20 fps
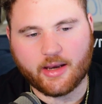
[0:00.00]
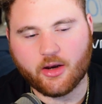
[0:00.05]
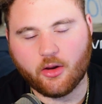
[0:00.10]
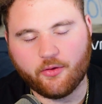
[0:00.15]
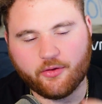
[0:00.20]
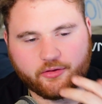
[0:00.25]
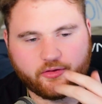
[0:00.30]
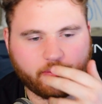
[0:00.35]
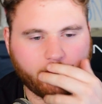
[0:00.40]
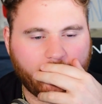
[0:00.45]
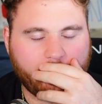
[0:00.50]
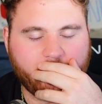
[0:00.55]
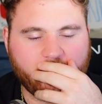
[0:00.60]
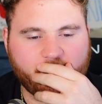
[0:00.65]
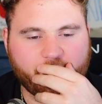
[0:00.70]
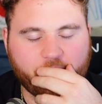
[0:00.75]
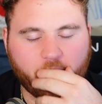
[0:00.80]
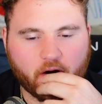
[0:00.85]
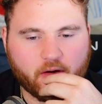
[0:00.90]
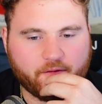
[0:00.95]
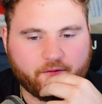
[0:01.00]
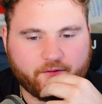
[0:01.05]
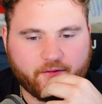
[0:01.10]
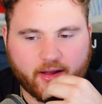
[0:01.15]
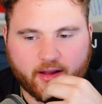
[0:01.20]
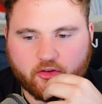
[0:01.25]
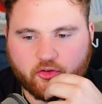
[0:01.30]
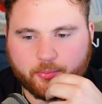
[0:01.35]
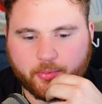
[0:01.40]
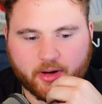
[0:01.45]
know this might be
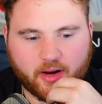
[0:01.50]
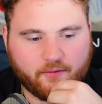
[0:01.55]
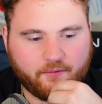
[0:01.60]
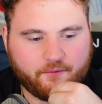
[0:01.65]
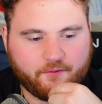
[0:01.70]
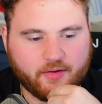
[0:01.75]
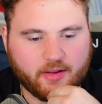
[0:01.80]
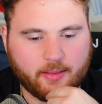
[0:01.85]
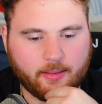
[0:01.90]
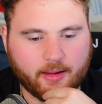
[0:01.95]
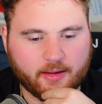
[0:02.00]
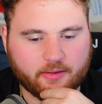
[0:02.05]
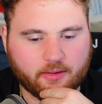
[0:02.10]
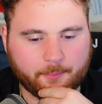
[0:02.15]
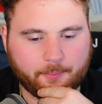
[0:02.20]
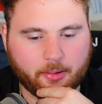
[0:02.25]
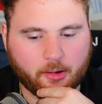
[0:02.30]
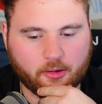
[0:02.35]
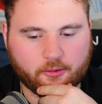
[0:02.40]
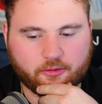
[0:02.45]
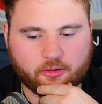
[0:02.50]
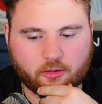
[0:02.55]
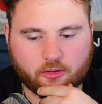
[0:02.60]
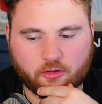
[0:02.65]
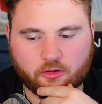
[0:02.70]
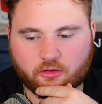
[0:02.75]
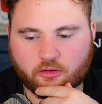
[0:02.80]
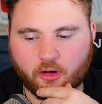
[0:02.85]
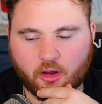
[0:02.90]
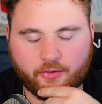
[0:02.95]
far-fetched, but I feel like the person
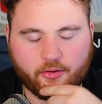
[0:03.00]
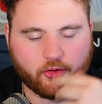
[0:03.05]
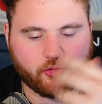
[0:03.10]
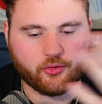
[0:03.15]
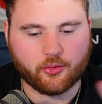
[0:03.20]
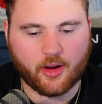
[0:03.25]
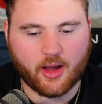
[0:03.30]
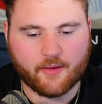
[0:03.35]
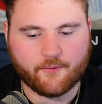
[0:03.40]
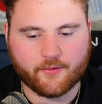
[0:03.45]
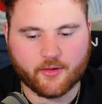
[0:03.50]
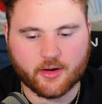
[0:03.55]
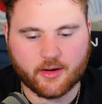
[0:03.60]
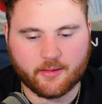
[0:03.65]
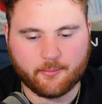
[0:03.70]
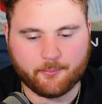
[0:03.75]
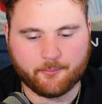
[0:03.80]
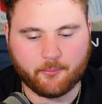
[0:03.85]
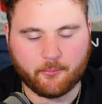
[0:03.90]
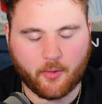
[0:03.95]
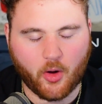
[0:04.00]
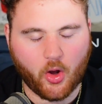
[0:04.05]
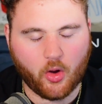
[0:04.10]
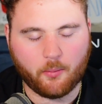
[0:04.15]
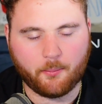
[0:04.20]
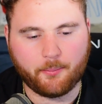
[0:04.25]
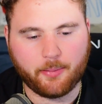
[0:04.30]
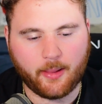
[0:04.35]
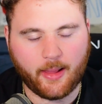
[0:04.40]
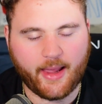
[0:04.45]
saw the driver in all
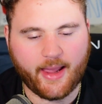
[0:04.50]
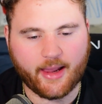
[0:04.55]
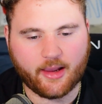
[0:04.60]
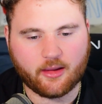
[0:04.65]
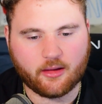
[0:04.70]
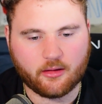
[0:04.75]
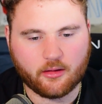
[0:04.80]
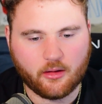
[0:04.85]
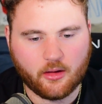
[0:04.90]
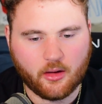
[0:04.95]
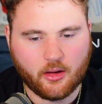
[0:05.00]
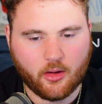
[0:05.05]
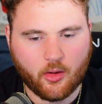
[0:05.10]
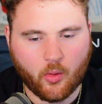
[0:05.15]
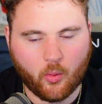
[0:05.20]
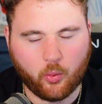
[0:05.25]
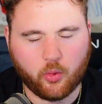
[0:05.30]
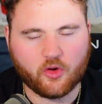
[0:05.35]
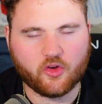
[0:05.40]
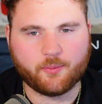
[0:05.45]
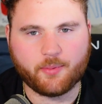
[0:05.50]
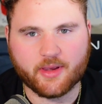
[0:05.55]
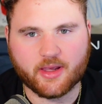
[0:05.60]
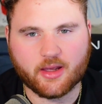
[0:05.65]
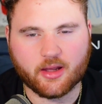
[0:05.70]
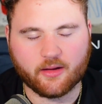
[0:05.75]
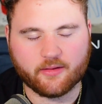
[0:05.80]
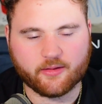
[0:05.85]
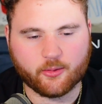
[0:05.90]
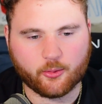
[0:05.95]
black was
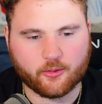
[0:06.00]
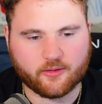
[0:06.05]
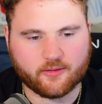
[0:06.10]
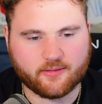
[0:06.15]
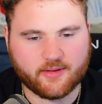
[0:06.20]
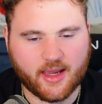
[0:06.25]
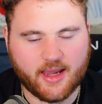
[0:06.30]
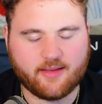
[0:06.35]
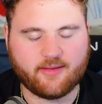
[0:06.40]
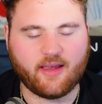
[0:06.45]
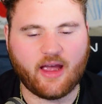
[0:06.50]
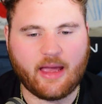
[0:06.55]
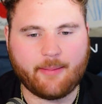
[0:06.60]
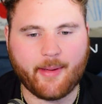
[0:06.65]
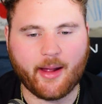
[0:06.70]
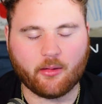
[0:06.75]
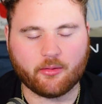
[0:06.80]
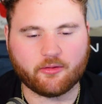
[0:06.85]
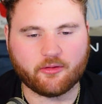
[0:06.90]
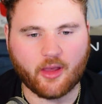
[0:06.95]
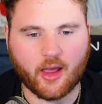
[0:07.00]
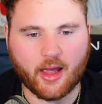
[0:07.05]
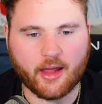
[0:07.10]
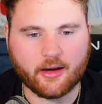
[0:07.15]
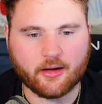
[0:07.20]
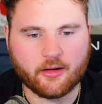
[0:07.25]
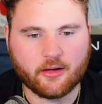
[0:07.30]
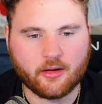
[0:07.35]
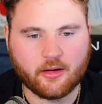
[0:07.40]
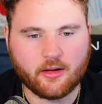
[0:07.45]
because it was daytime
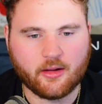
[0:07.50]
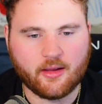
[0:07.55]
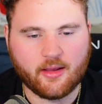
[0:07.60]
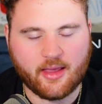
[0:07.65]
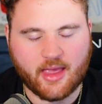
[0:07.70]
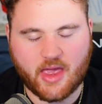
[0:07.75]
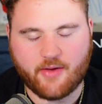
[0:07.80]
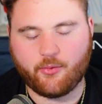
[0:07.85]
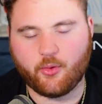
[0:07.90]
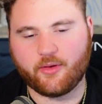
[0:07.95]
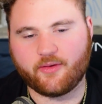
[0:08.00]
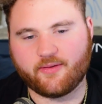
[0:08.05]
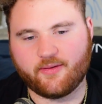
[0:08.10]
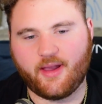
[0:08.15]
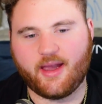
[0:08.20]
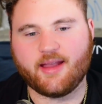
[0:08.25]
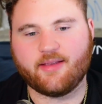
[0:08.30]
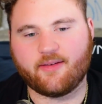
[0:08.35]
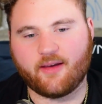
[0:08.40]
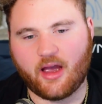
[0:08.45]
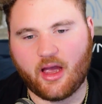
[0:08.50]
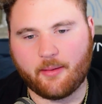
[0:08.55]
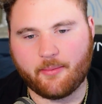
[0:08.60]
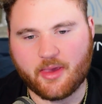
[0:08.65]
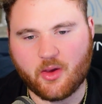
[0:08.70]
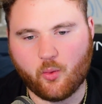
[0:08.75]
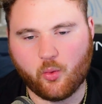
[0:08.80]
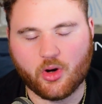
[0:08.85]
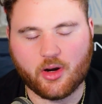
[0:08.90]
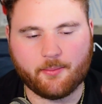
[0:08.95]
outside. If it was nighttime,
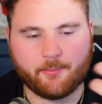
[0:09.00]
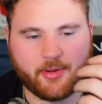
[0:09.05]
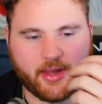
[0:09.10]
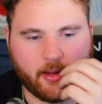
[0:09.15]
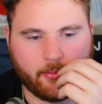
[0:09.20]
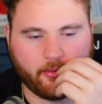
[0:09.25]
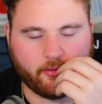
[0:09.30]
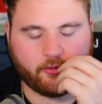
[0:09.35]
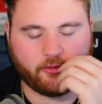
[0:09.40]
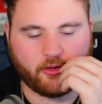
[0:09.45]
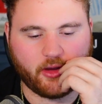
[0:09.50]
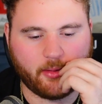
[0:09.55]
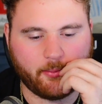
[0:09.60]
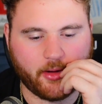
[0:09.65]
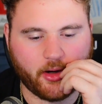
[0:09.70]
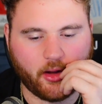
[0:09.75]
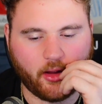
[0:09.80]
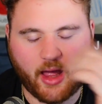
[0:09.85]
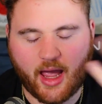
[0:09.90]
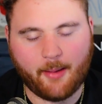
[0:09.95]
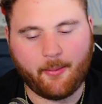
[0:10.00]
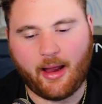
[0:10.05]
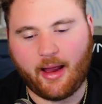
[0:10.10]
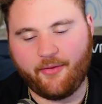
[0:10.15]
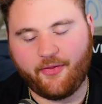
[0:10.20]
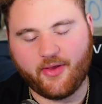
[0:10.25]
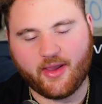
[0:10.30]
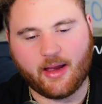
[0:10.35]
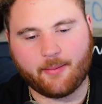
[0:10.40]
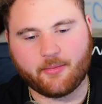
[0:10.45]
he wouldn't be able to see him at all. I
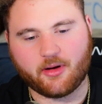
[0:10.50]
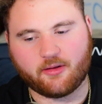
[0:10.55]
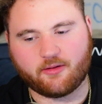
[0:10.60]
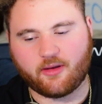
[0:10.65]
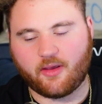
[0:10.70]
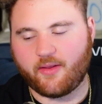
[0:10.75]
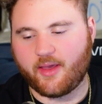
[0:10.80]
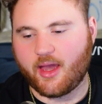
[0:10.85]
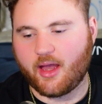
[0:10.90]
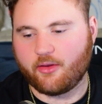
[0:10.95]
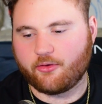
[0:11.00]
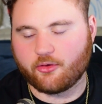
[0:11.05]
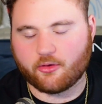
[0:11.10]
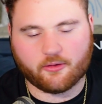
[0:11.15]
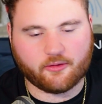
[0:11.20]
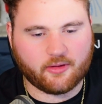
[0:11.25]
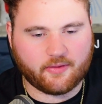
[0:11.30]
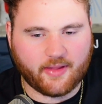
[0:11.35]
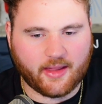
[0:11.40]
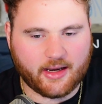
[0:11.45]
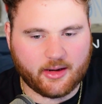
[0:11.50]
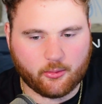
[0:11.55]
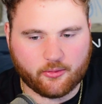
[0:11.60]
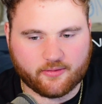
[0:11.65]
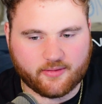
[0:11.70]
think I'm going to say the answer is that it was